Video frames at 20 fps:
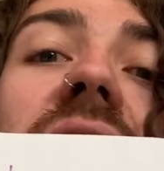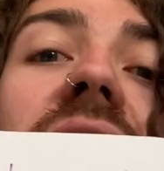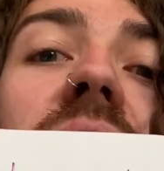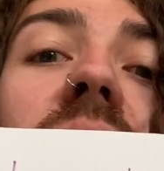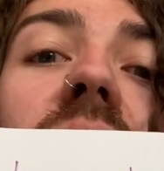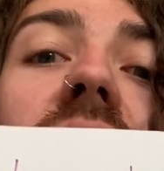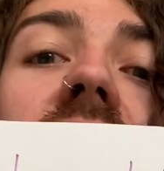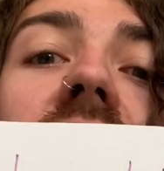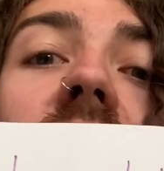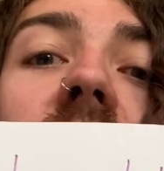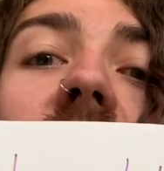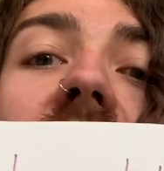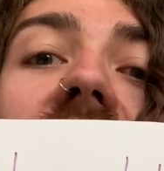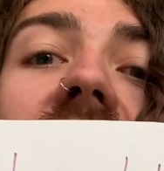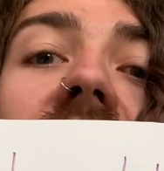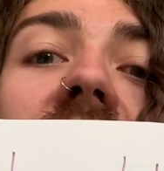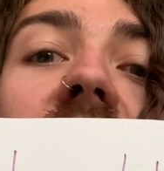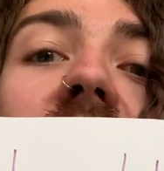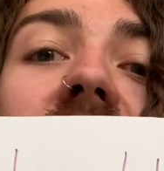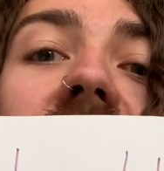a quarter note with a
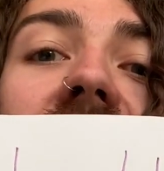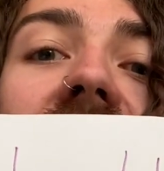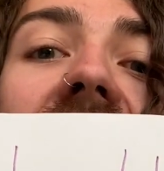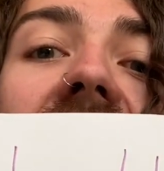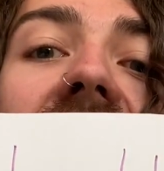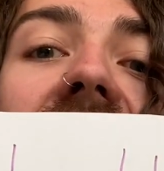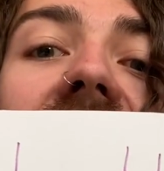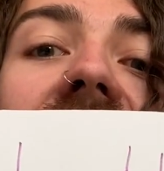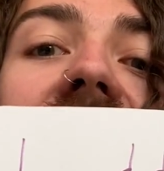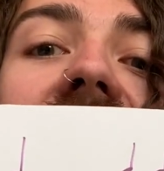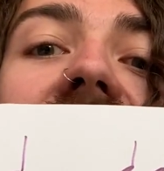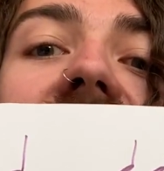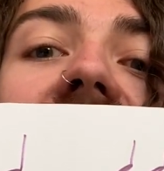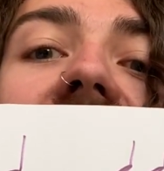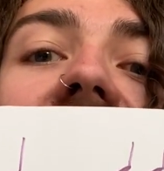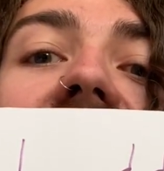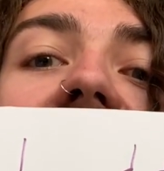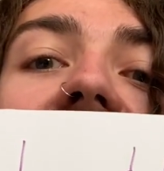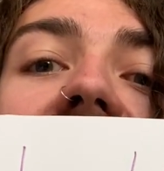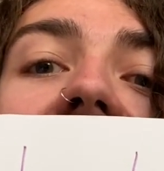little flag.
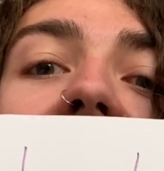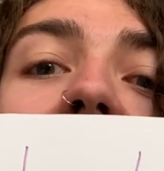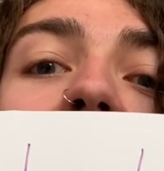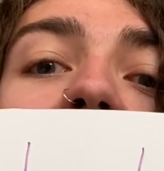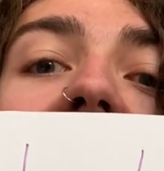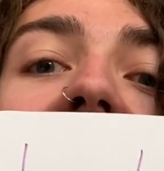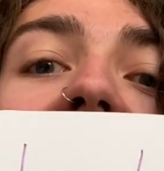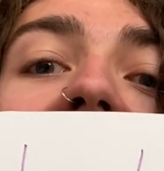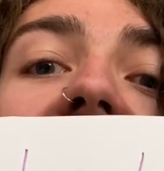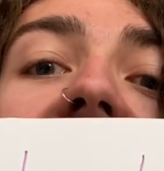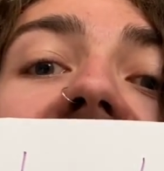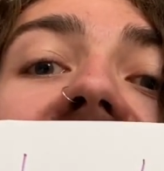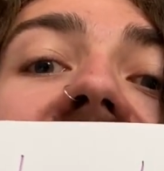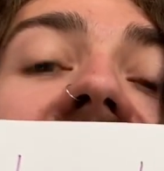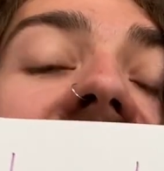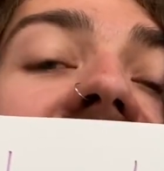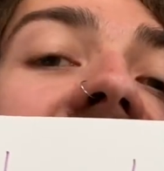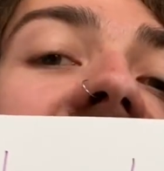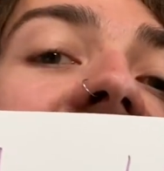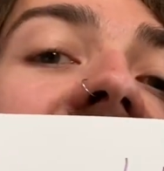And we say
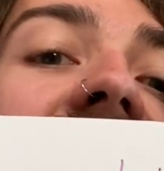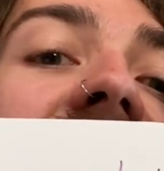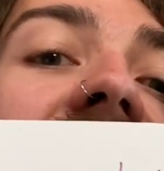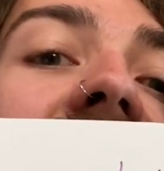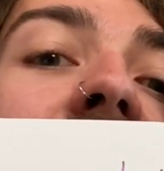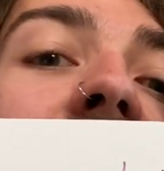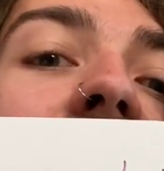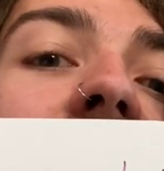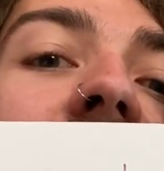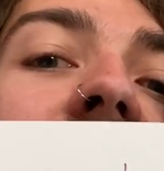T,